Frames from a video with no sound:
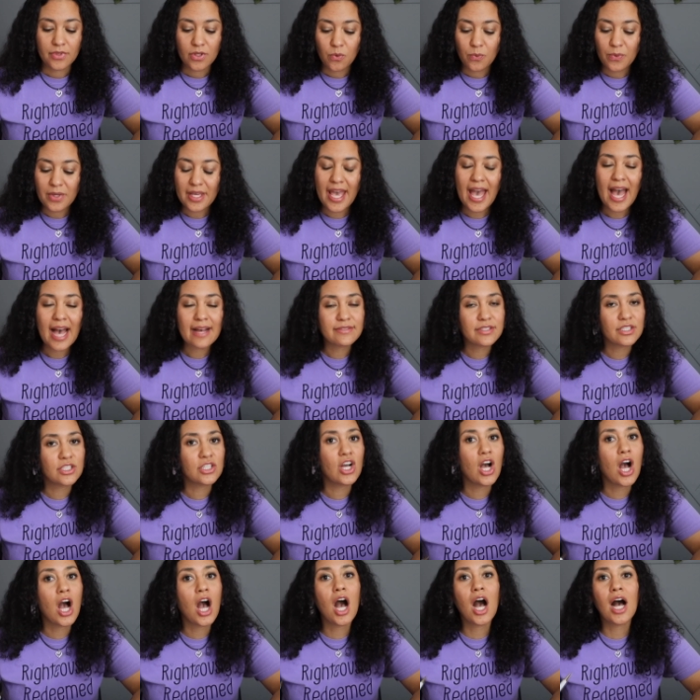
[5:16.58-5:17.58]
We have to
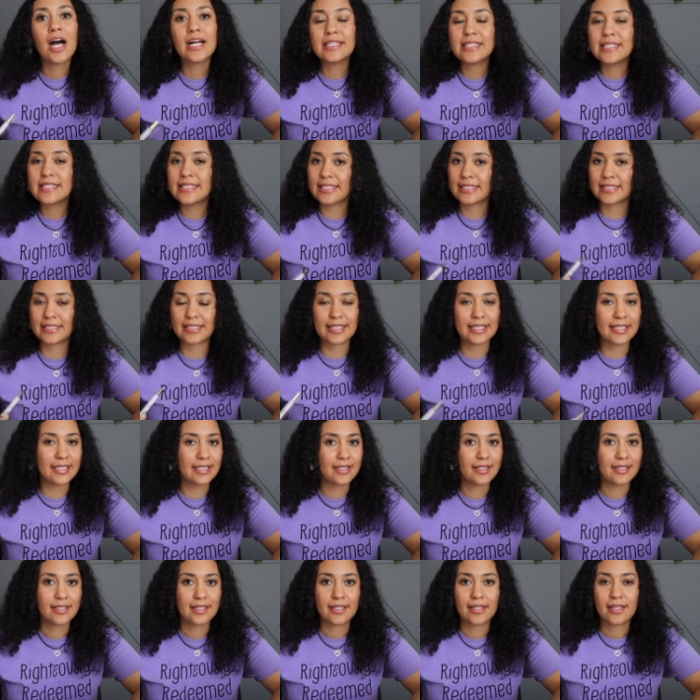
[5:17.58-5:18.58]
constantly
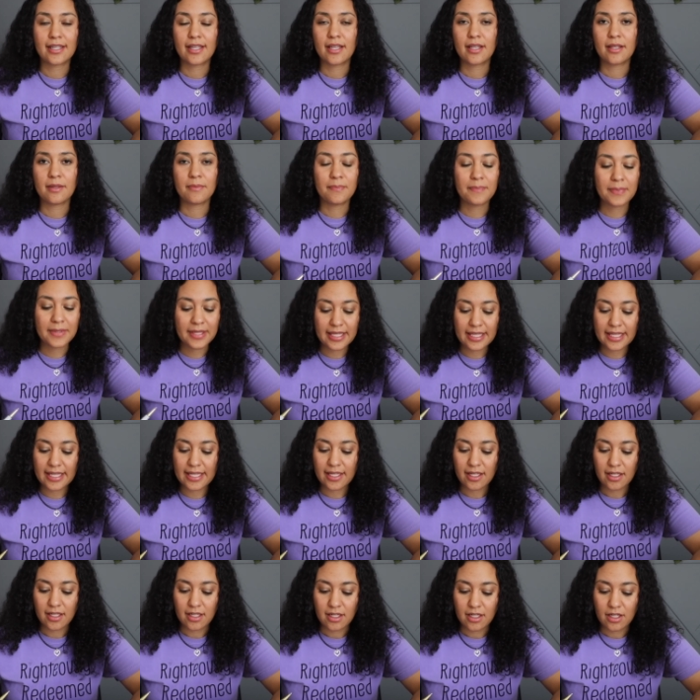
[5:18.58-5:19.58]

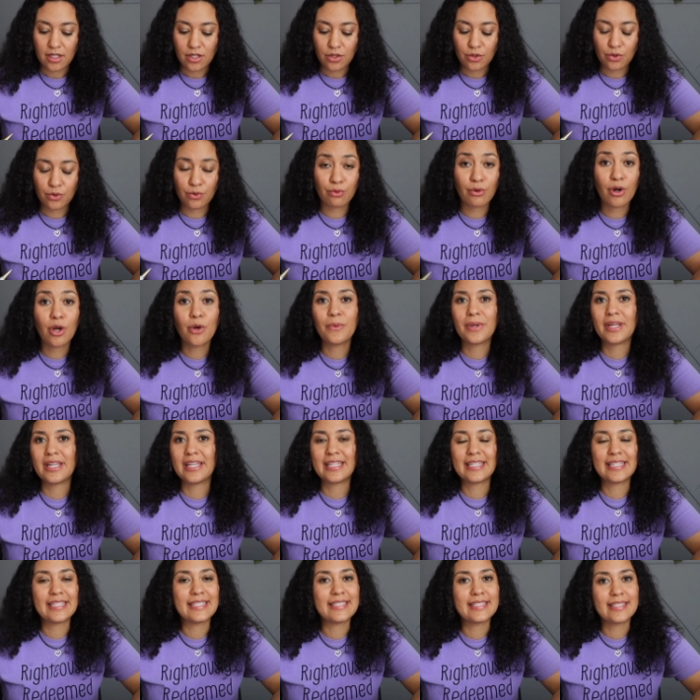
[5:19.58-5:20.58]
be growing
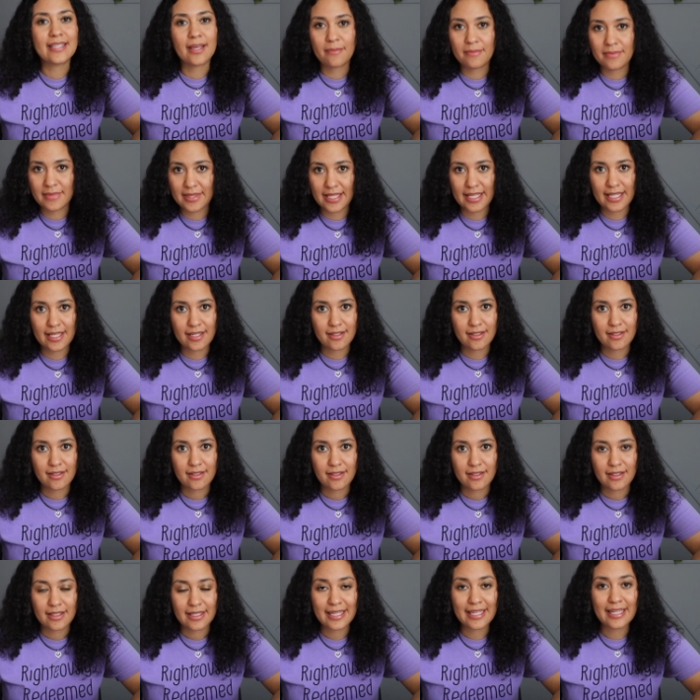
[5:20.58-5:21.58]
in something,
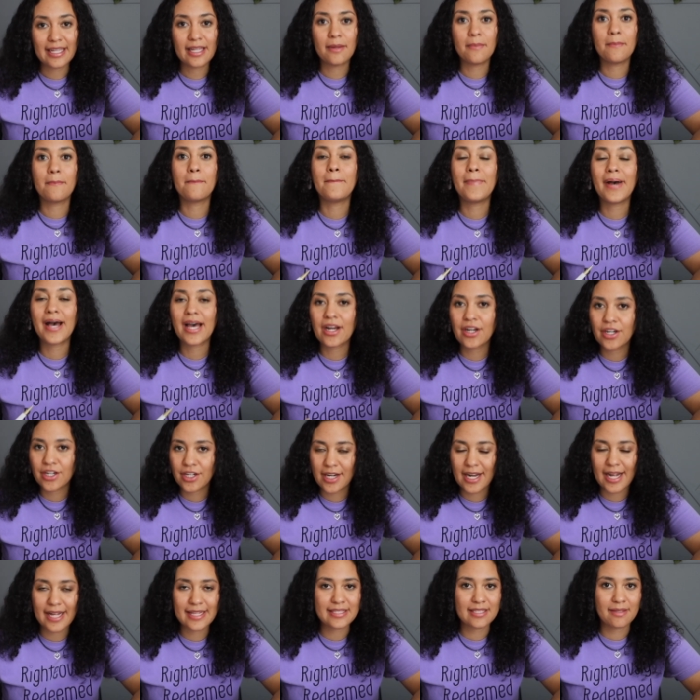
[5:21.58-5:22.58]
getting better
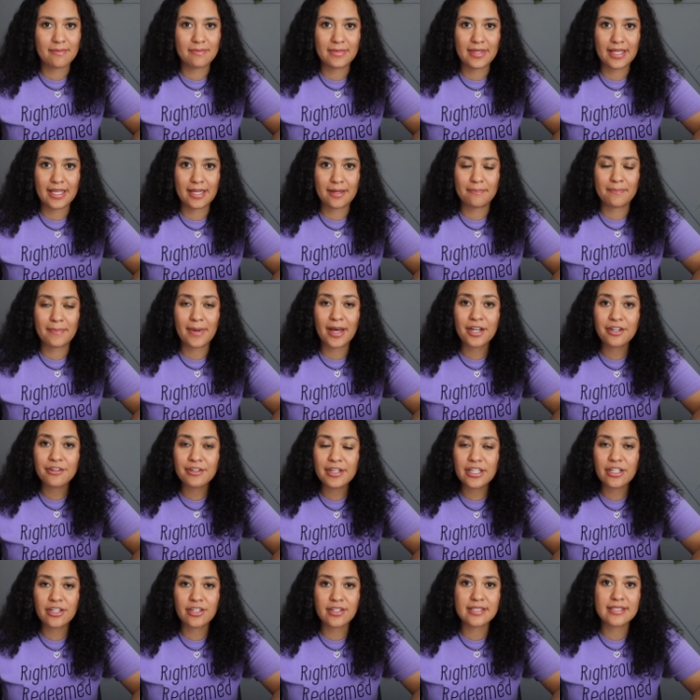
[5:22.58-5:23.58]
at something,
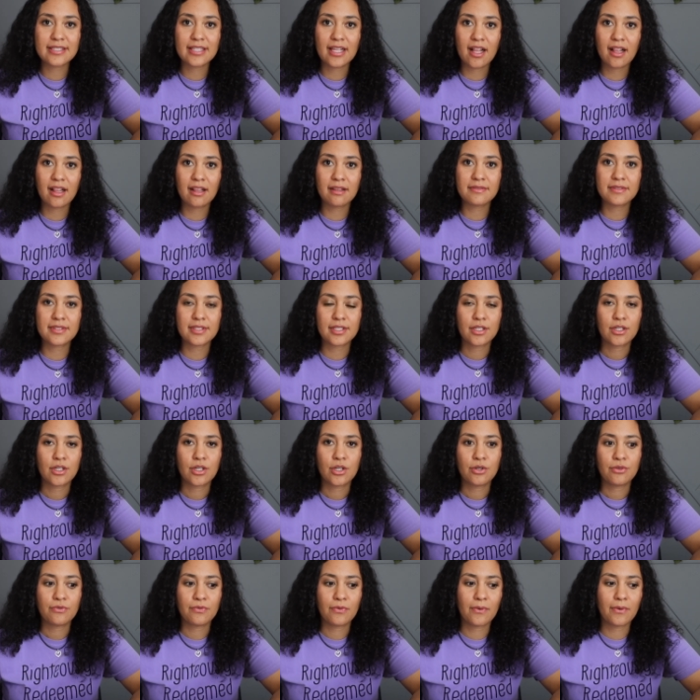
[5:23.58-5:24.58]
bettering ourselves
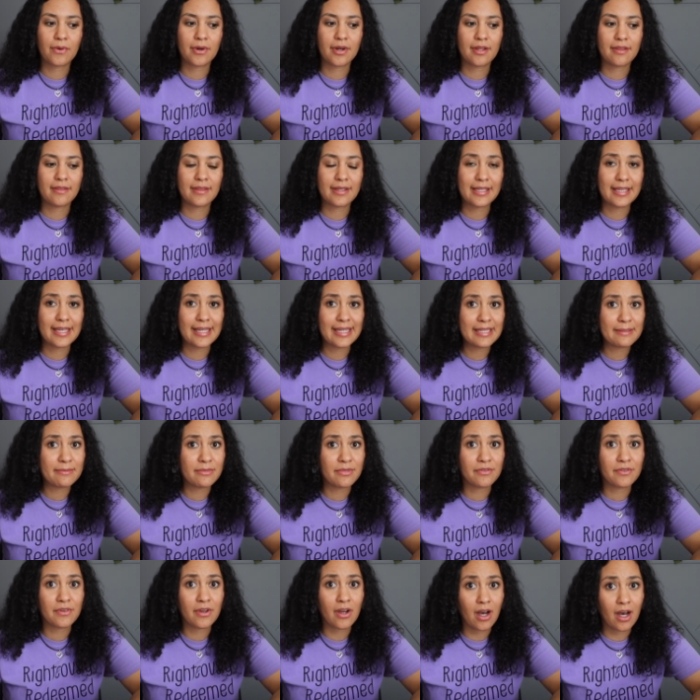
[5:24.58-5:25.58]
for the kingdom
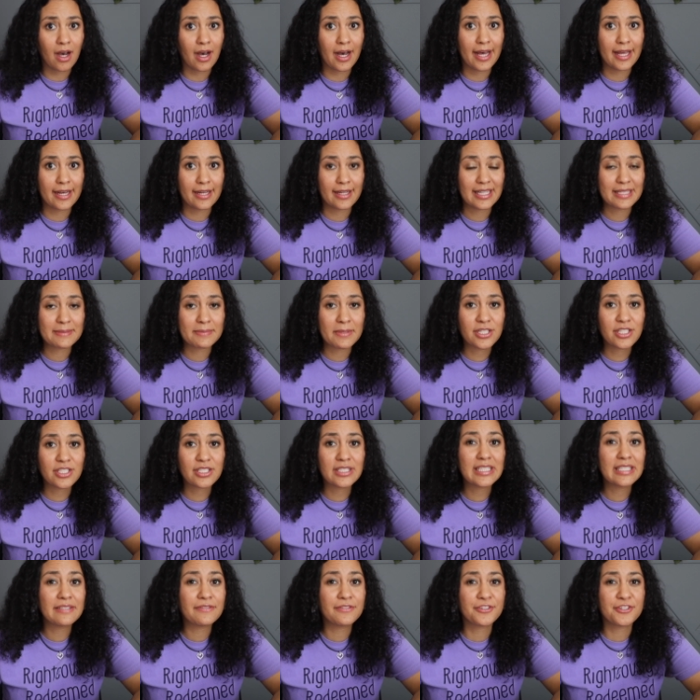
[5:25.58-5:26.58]
of God,
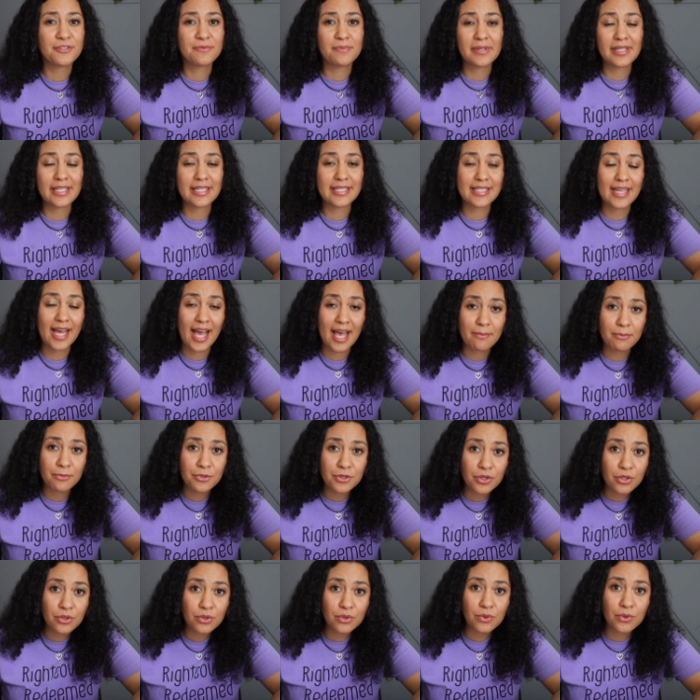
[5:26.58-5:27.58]
especially if you're spending time
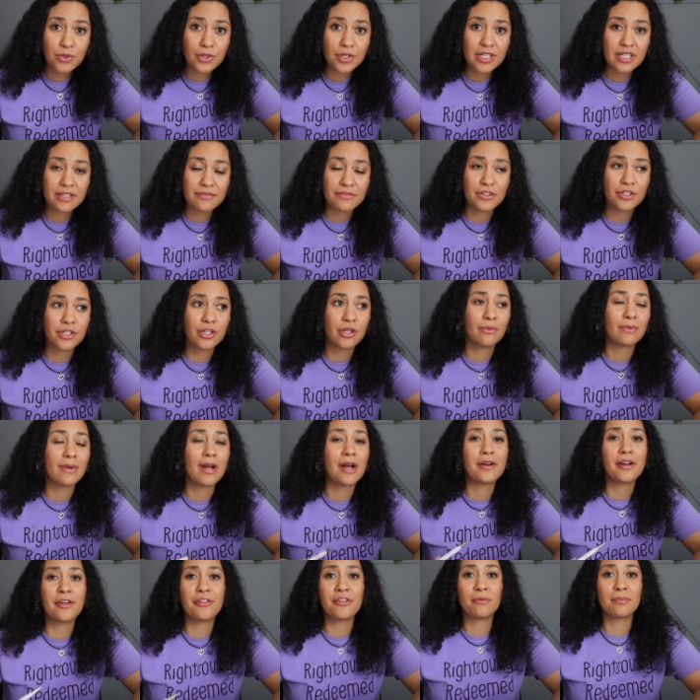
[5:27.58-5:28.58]
with the Lord, if you're
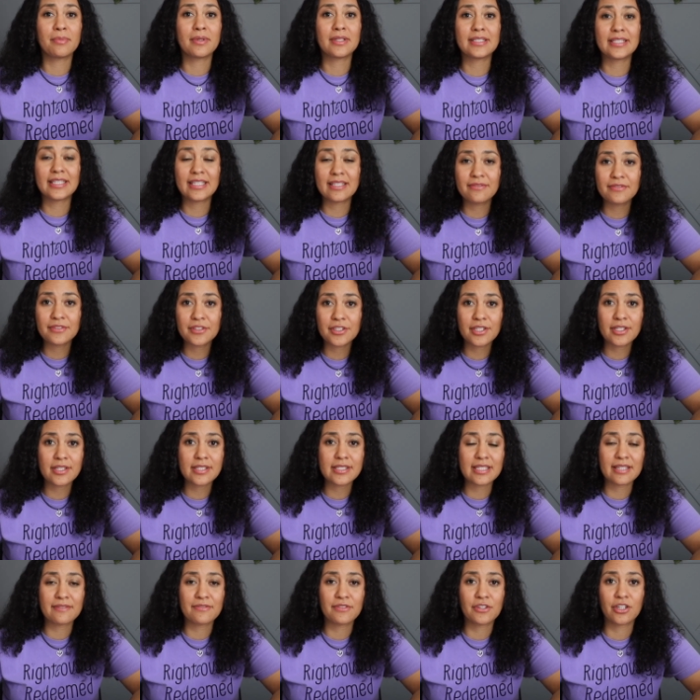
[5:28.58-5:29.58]
around other
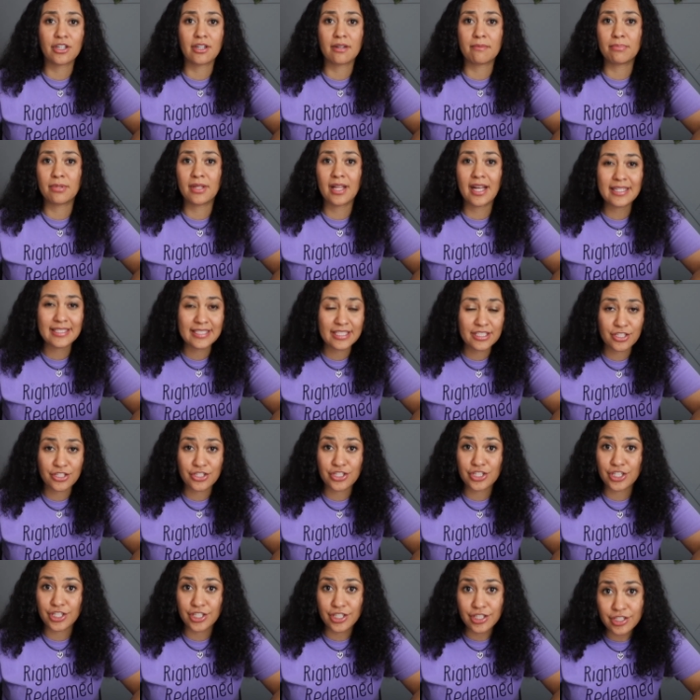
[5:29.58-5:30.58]
believers, if you're plugged into
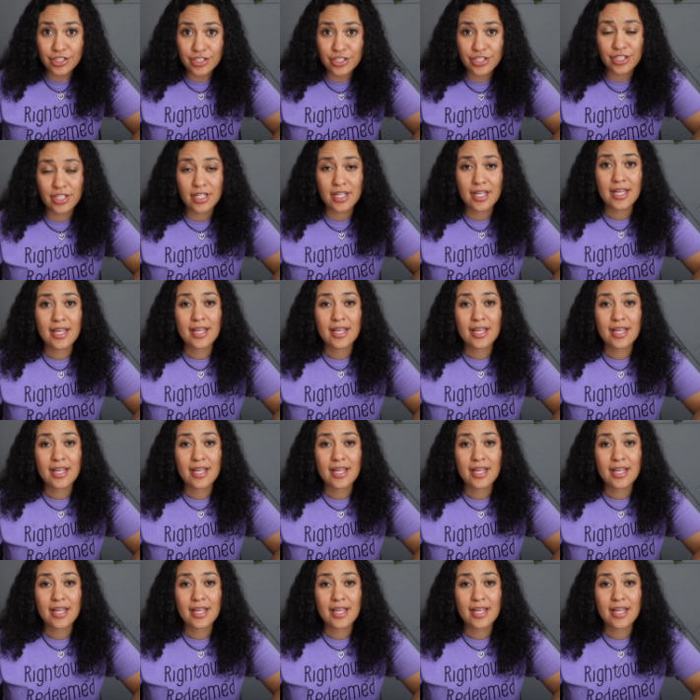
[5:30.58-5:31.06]
church.